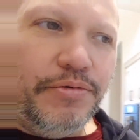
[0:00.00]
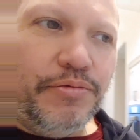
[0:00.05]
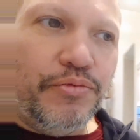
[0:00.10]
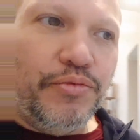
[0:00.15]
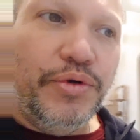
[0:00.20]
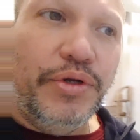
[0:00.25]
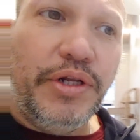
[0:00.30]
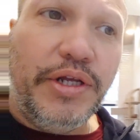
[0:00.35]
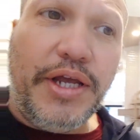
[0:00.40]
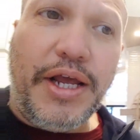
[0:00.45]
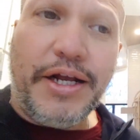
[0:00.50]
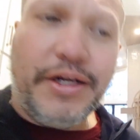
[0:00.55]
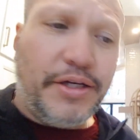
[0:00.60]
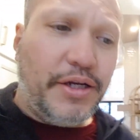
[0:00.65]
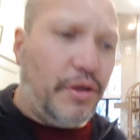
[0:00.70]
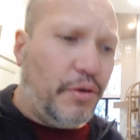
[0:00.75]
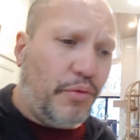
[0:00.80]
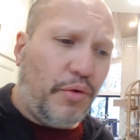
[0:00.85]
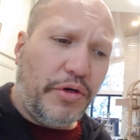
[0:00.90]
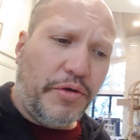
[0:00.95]
really,
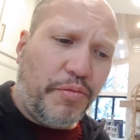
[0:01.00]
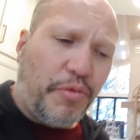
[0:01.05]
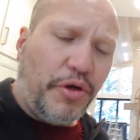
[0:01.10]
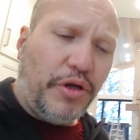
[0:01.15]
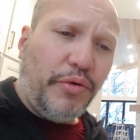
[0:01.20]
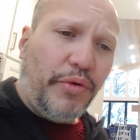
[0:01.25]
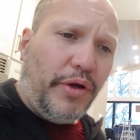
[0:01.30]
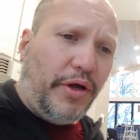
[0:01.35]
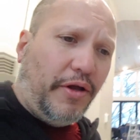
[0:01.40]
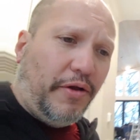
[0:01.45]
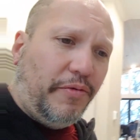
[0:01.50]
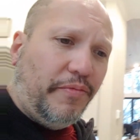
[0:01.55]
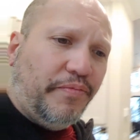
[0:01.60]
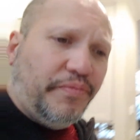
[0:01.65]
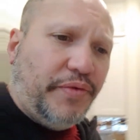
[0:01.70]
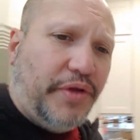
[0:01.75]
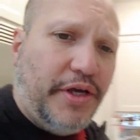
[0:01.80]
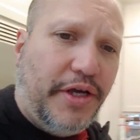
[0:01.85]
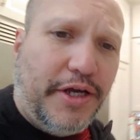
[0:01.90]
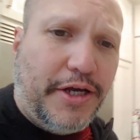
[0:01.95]
actually, it worked pretty
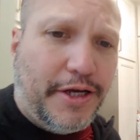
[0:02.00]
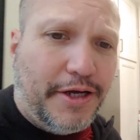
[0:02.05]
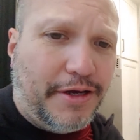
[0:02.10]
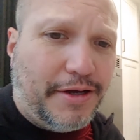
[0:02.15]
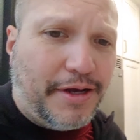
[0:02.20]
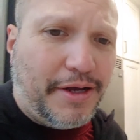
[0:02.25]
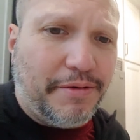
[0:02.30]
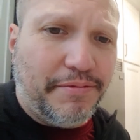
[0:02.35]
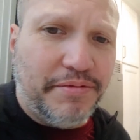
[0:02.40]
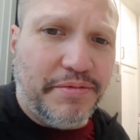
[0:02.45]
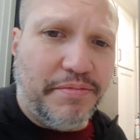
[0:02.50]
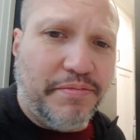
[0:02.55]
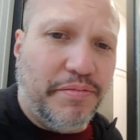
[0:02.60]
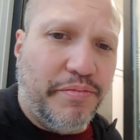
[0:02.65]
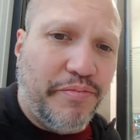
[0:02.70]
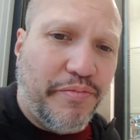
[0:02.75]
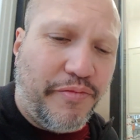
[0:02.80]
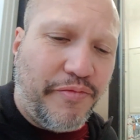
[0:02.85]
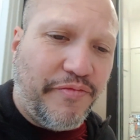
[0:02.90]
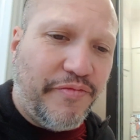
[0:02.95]
well. Uh,
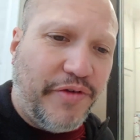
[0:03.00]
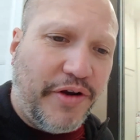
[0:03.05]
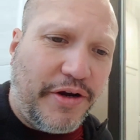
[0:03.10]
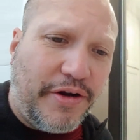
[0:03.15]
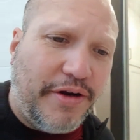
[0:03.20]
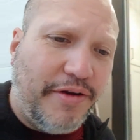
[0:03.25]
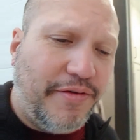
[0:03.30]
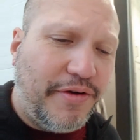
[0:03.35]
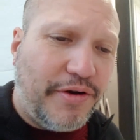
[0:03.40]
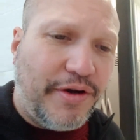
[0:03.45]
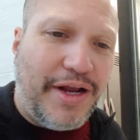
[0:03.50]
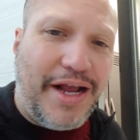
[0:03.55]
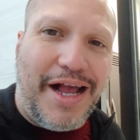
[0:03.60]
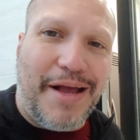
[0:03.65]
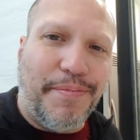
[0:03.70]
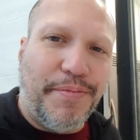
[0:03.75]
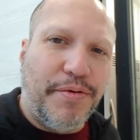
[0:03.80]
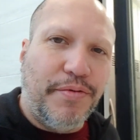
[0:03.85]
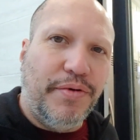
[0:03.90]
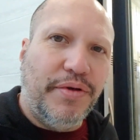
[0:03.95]
I'm very, very
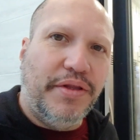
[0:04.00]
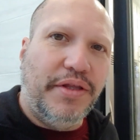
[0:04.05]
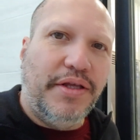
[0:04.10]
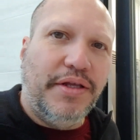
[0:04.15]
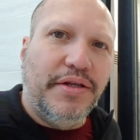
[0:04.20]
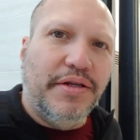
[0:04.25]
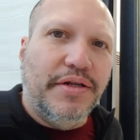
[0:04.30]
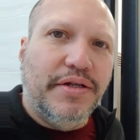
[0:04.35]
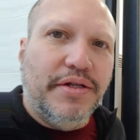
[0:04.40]
happy with it.